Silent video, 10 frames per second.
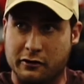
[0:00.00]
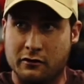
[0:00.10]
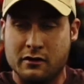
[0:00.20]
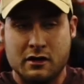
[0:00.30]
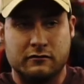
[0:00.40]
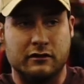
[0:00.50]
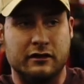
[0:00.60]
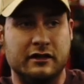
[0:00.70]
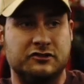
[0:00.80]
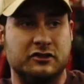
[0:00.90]
you.
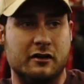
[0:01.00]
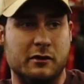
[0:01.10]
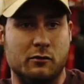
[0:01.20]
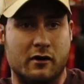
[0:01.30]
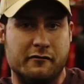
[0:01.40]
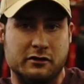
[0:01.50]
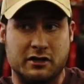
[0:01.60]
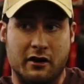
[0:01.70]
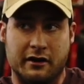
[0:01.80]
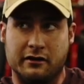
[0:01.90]
Really, it's going to be wherever you
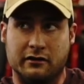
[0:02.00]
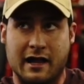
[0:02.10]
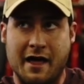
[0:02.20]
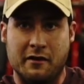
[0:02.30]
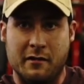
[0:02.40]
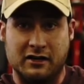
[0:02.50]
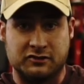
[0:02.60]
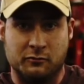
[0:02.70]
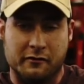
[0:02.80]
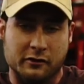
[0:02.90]
target your lat the best,
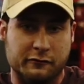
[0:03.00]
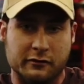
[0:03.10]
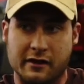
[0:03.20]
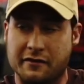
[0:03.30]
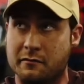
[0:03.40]
and wherever you feel that the